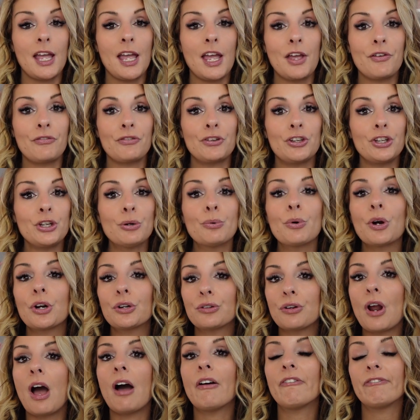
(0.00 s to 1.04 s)
if you
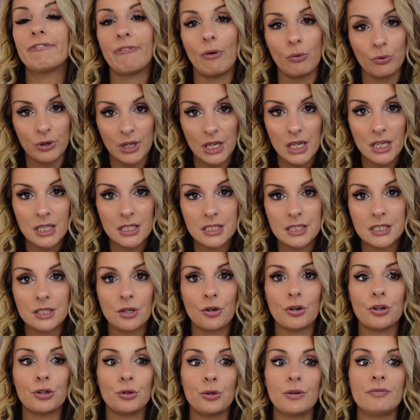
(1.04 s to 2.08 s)
are not focused
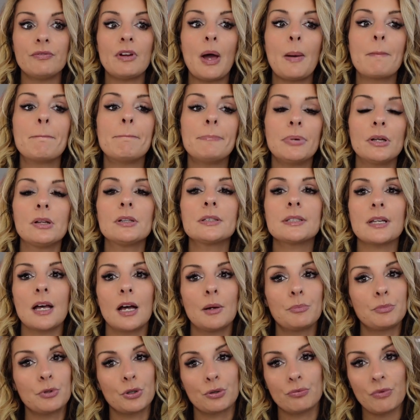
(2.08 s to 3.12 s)
or you have not built
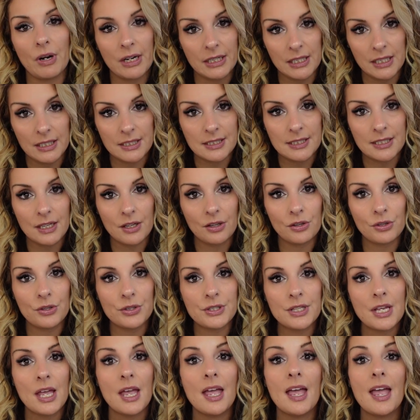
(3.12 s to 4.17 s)
up your writing
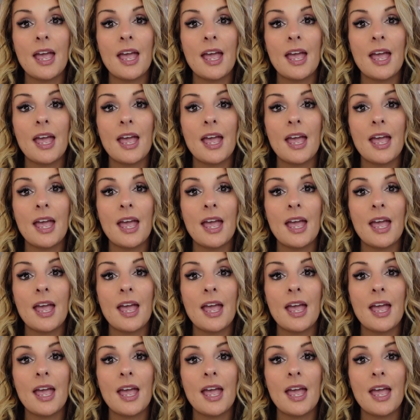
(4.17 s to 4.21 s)
skills